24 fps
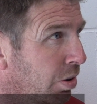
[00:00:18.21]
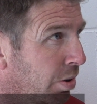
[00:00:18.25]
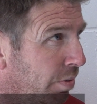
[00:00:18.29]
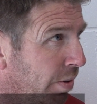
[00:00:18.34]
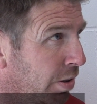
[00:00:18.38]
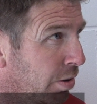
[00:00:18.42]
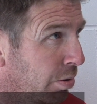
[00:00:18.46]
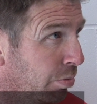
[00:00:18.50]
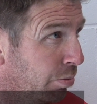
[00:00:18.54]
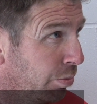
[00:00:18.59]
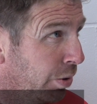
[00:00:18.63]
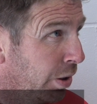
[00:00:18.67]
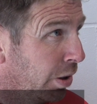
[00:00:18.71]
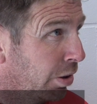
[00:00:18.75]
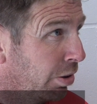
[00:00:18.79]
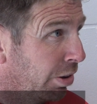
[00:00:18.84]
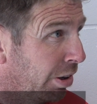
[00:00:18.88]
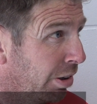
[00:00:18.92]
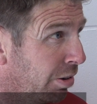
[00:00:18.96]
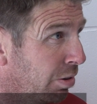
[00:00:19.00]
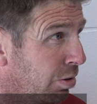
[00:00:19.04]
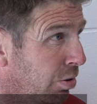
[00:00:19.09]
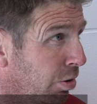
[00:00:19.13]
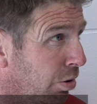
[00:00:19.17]
They've had some real
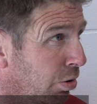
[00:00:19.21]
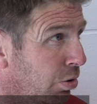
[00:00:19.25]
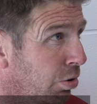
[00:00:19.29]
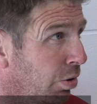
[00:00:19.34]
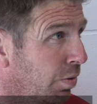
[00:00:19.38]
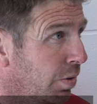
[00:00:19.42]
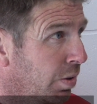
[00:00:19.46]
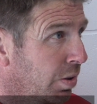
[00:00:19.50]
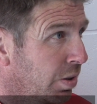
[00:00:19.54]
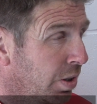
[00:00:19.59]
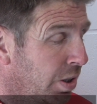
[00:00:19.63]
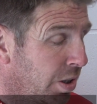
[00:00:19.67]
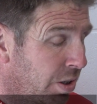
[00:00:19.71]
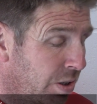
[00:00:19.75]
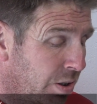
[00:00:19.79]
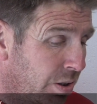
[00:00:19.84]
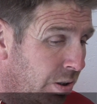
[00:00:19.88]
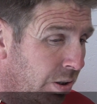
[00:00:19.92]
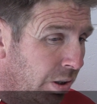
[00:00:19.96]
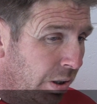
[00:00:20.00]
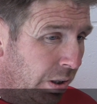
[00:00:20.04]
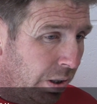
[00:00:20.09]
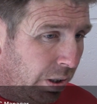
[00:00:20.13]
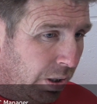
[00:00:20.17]
great results over the season.